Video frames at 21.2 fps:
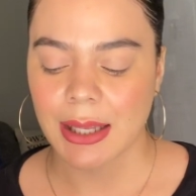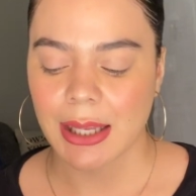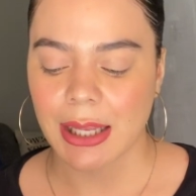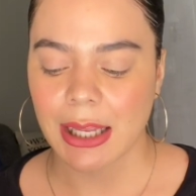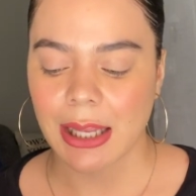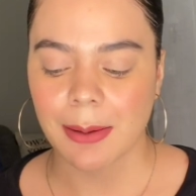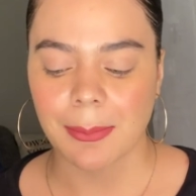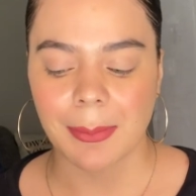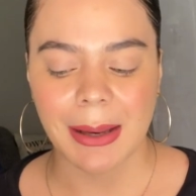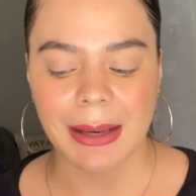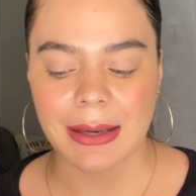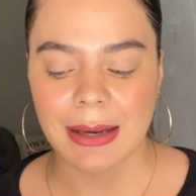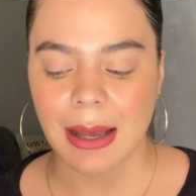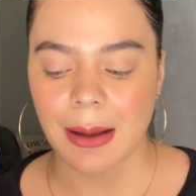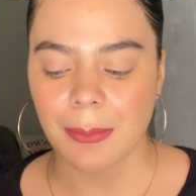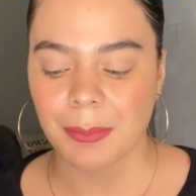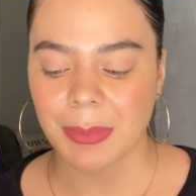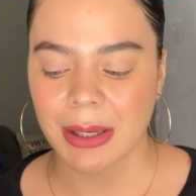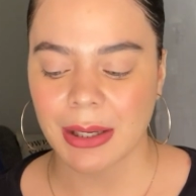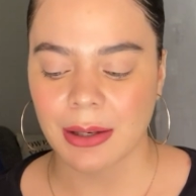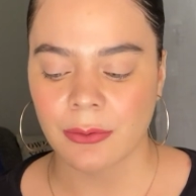It may
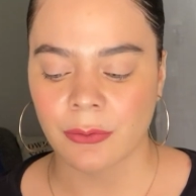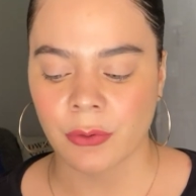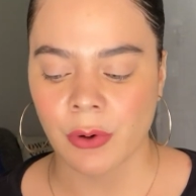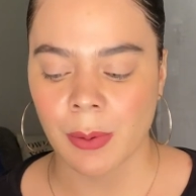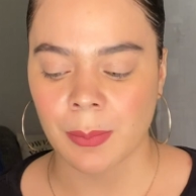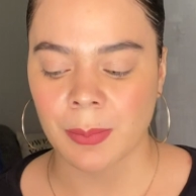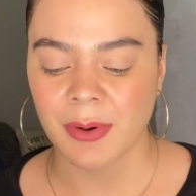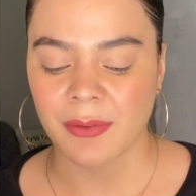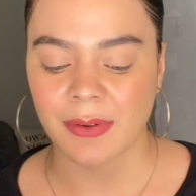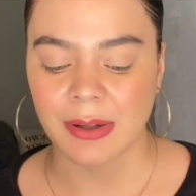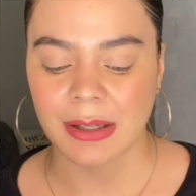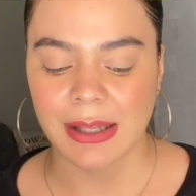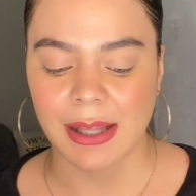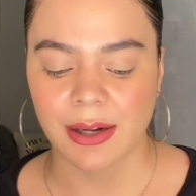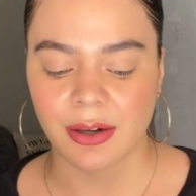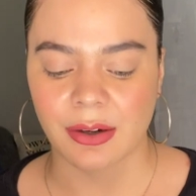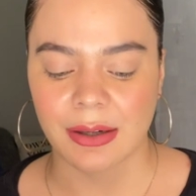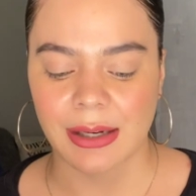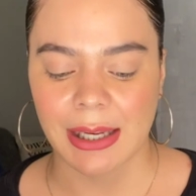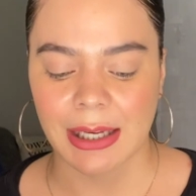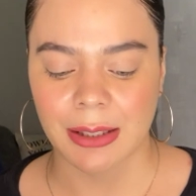not be in form of a
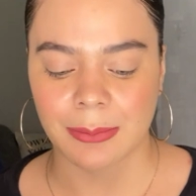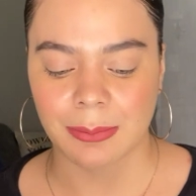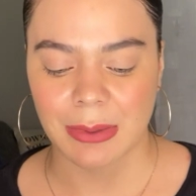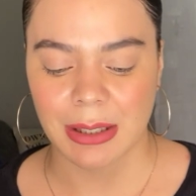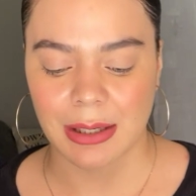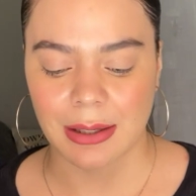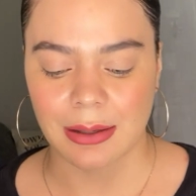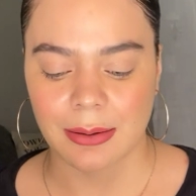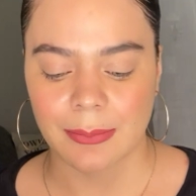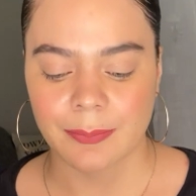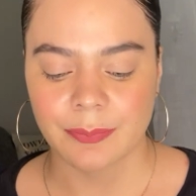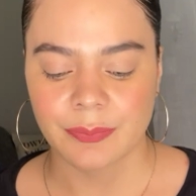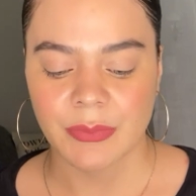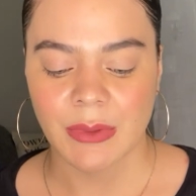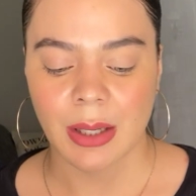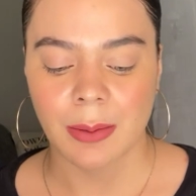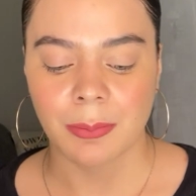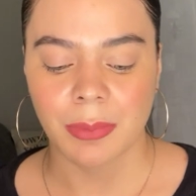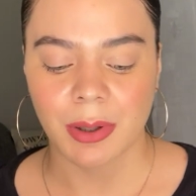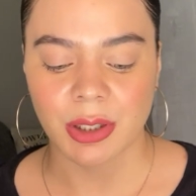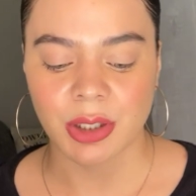letter like me,
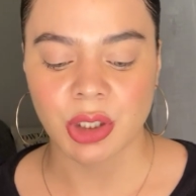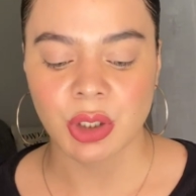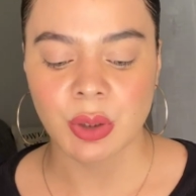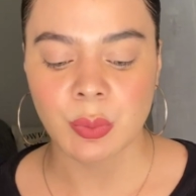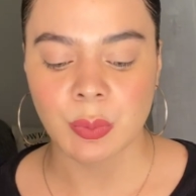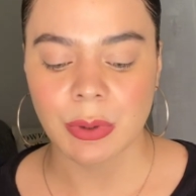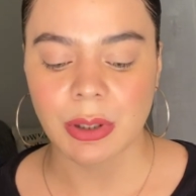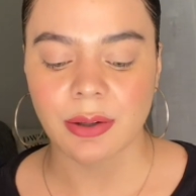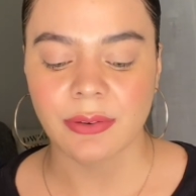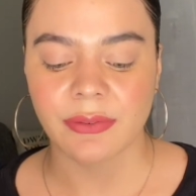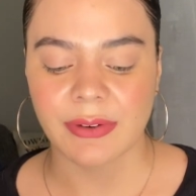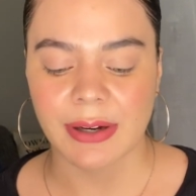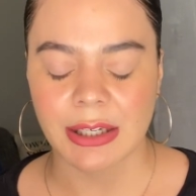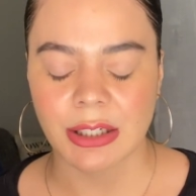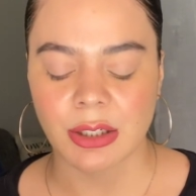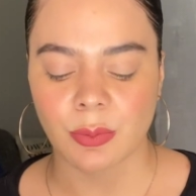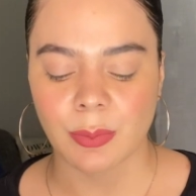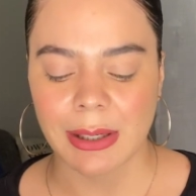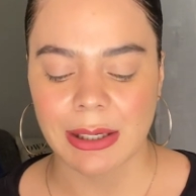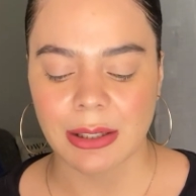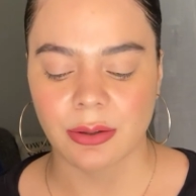but you will find a
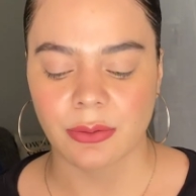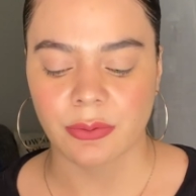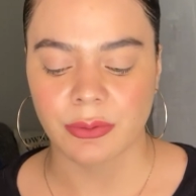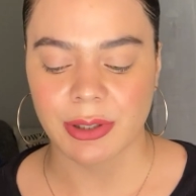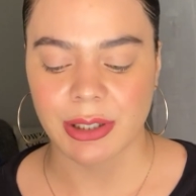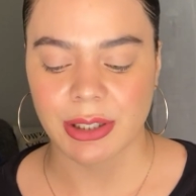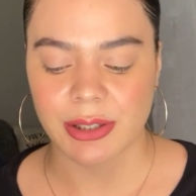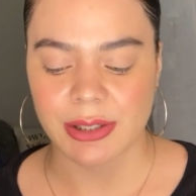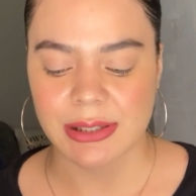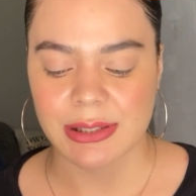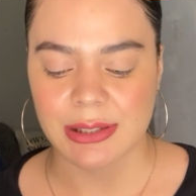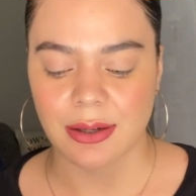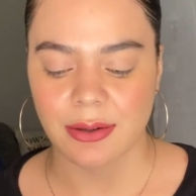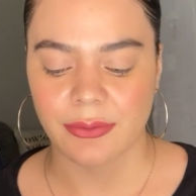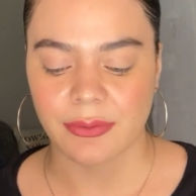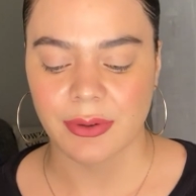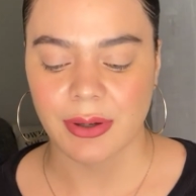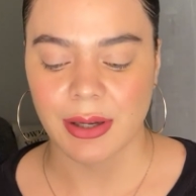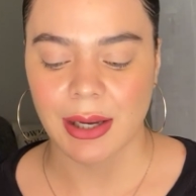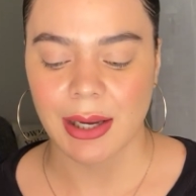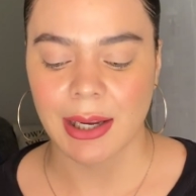way to free yourself,
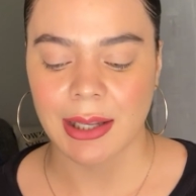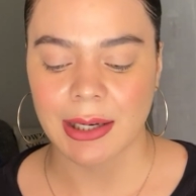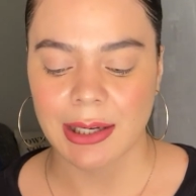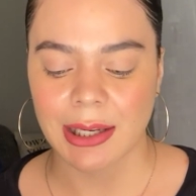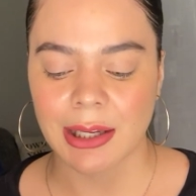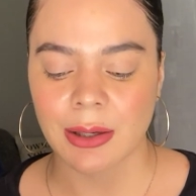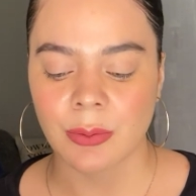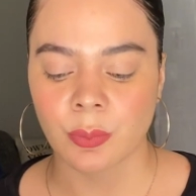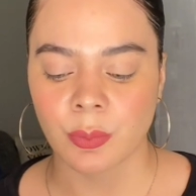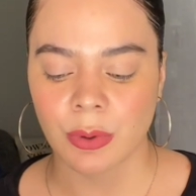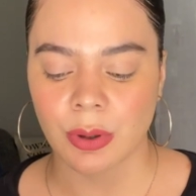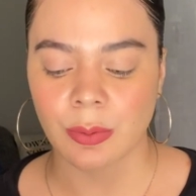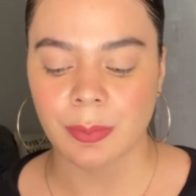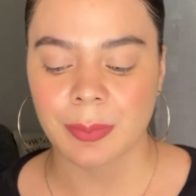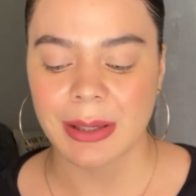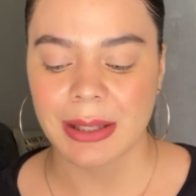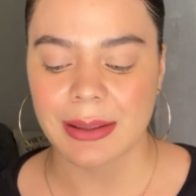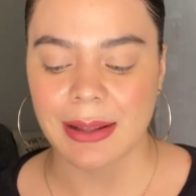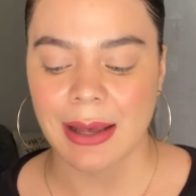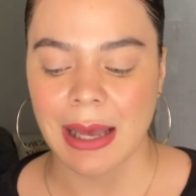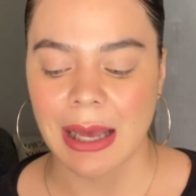and it will be
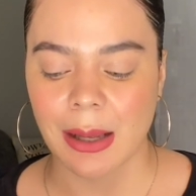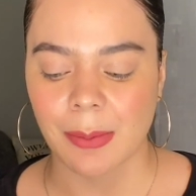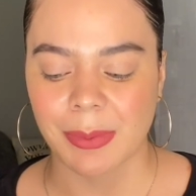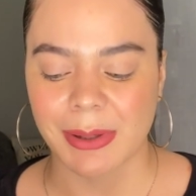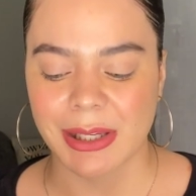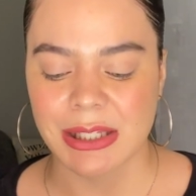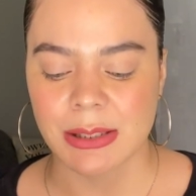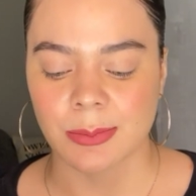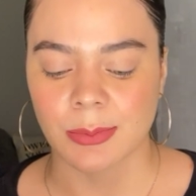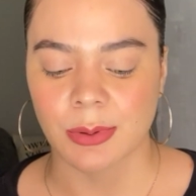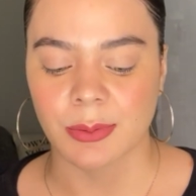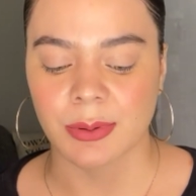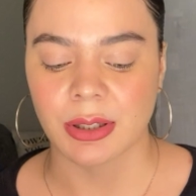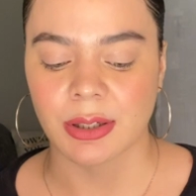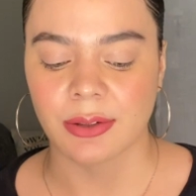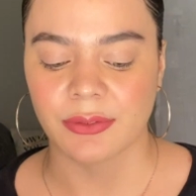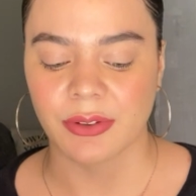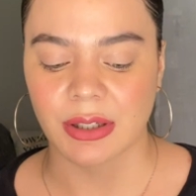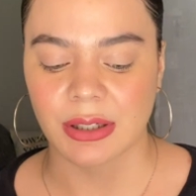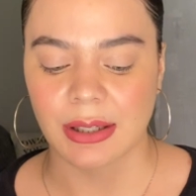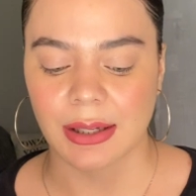the happiest moment of
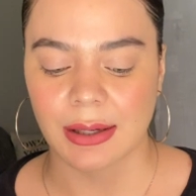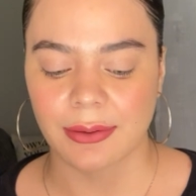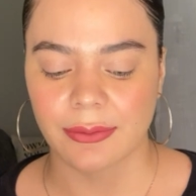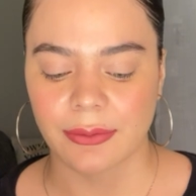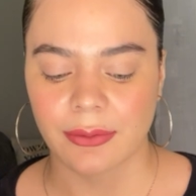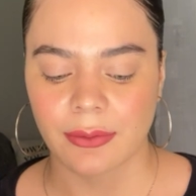your life.